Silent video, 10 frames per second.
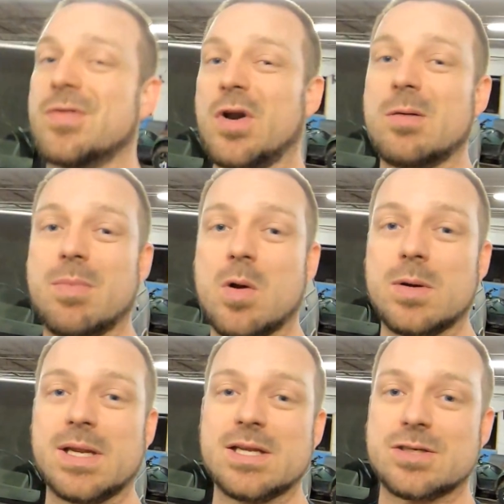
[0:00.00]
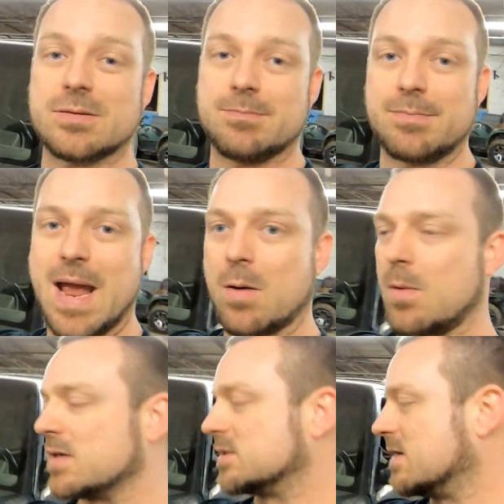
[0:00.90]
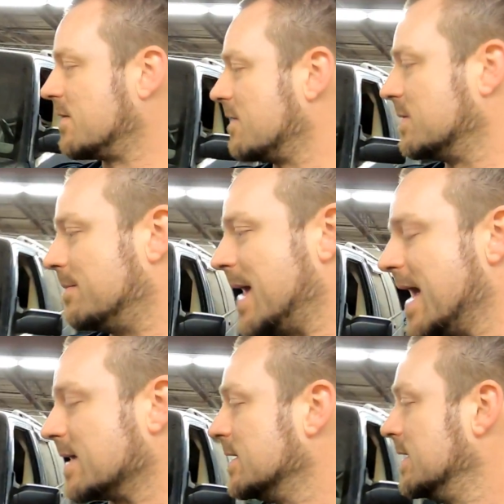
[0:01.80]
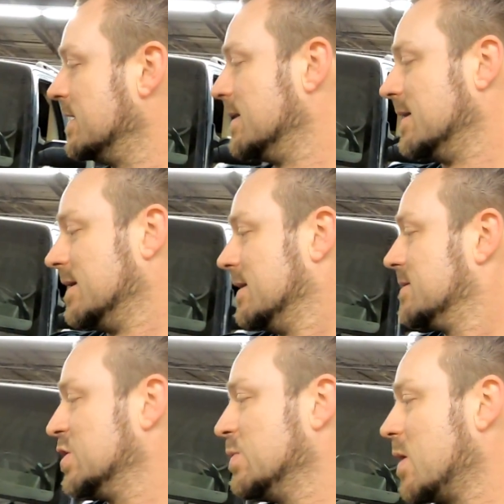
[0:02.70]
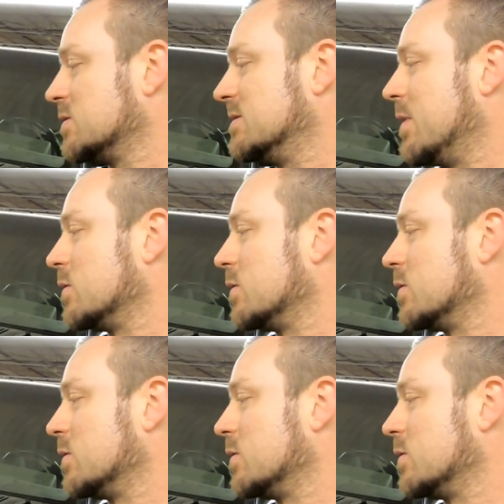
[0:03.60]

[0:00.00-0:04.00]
Third bolt to get your power wire stuff off the back. 2 bolts to